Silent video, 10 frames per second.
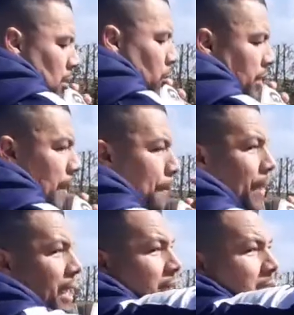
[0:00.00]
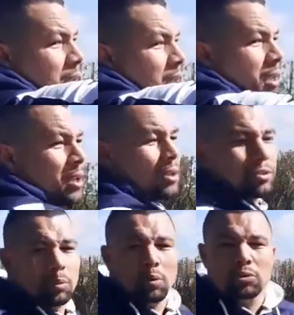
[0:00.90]
with their back
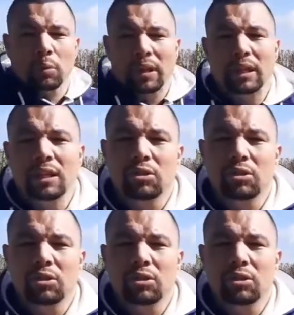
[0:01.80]
towards where they need